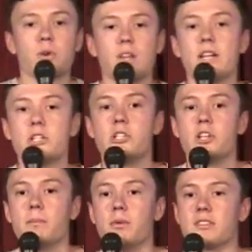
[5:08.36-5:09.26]

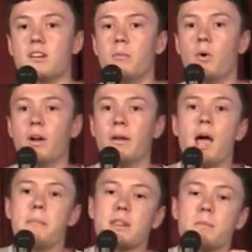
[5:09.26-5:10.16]
relationship with someone.
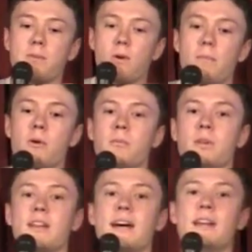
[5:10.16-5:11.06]
But the problem
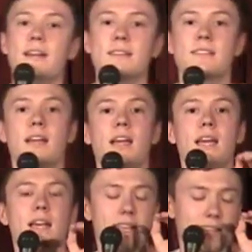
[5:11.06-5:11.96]
with that is
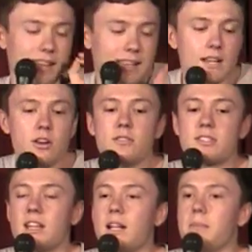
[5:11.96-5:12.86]
that they don't
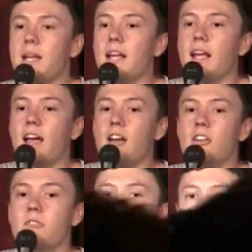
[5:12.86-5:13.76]
see me
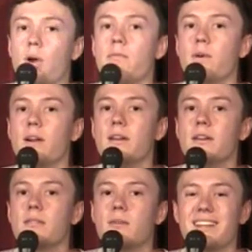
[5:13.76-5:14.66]
as
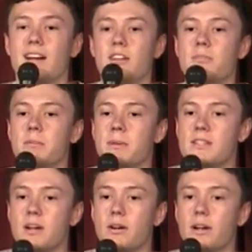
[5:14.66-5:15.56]
boyfriend, like husband
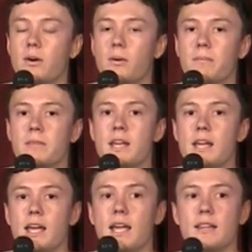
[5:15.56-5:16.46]
material.
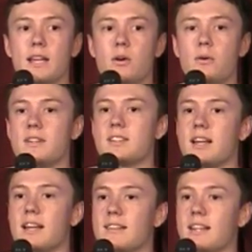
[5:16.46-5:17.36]
And they always
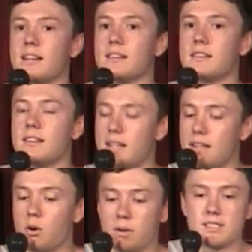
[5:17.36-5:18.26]
say things,
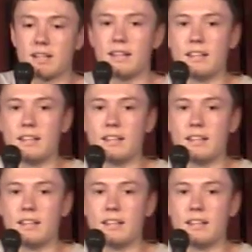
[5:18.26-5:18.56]
they always say